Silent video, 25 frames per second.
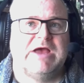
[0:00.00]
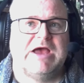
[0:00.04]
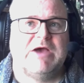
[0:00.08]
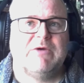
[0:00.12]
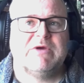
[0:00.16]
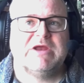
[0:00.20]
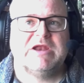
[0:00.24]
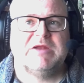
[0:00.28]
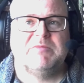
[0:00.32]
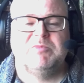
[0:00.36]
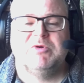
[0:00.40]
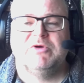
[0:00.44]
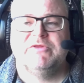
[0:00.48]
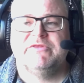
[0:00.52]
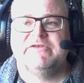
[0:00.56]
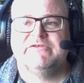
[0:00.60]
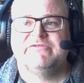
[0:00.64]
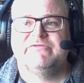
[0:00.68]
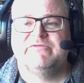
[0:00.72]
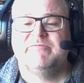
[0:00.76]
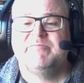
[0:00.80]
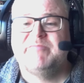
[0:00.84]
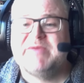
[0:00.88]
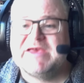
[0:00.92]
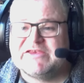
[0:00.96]
How can I put
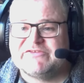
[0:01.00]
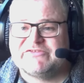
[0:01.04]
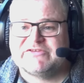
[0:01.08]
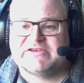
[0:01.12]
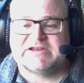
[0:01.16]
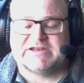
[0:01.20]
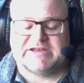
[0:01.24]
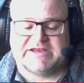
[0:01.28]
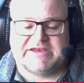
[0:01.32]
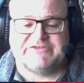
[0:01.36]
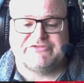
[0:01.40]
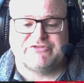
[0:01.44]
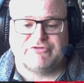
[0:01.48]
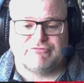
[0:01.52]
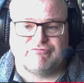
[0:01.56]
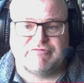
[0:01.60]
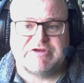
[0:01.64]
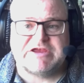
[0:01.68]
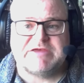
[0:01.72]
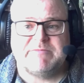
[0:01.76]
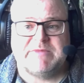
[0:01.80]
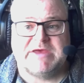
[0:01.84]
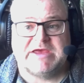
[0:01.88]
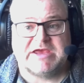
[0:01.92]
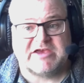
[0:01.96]
this? Basically, it's a
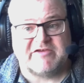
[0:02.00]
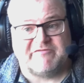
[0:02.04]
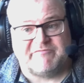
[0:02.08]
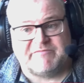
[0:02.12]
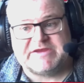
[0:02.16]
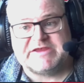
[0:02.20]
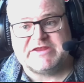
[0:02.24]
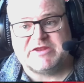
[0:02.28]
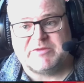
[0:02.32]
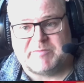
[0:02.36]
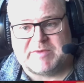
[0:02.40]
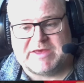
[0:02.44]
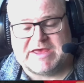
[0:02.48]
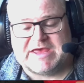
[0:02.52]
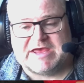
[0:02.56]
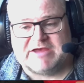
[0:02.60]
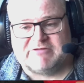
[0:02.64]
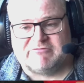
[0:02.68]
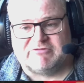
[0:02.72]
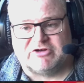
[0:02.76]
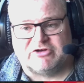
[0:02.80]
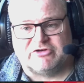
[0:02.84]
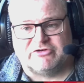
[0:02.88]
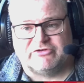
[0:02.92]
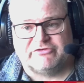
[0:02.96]
remake of Meet the
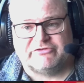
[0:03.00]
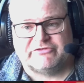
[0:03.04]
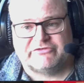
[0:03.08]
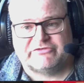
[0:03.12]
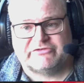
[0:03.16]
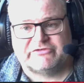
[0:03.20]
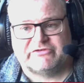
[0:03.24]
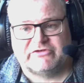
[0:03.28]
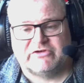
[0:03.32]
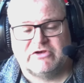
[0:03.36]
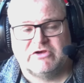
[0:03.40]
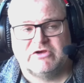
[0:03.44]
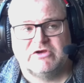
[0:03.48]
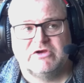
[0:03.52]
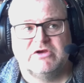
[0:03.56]
Parents,